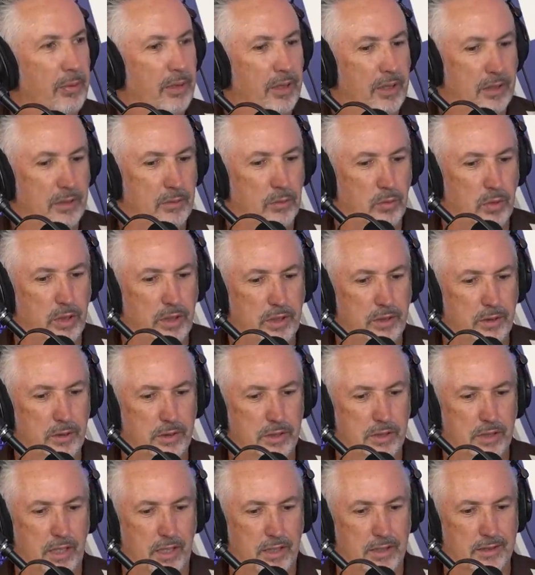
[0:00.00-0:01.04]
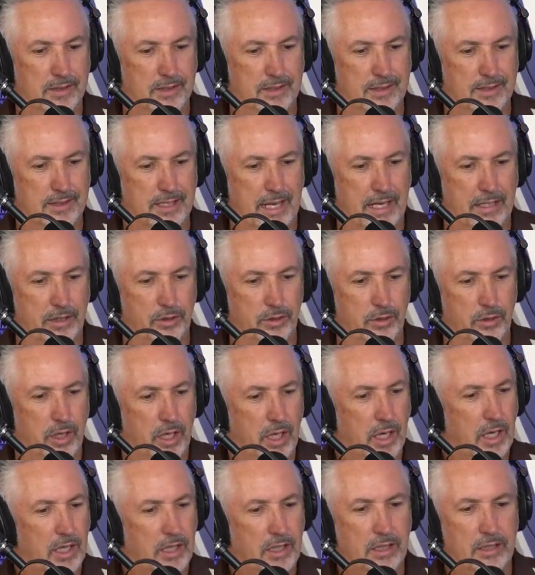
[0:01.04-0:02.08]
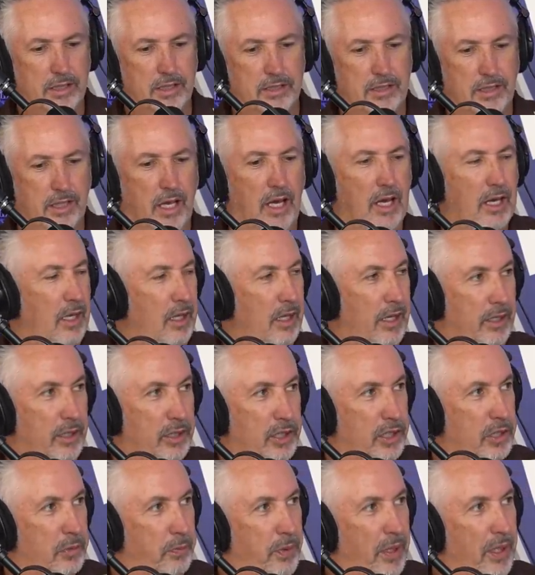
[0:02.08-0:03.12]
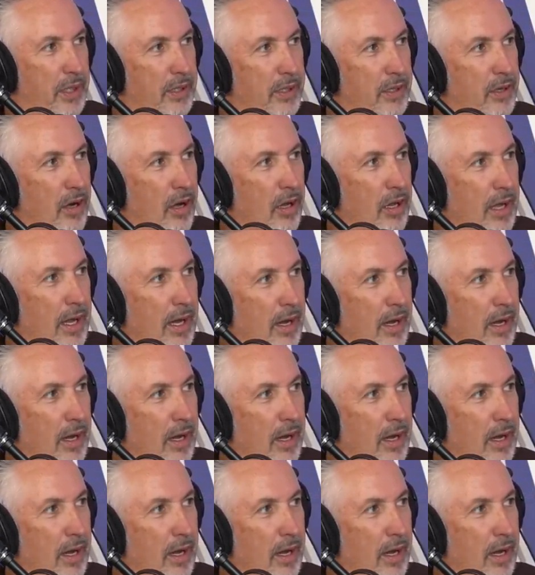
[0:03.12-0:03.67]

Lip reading: but what you said is exactly, you just got to like spit it all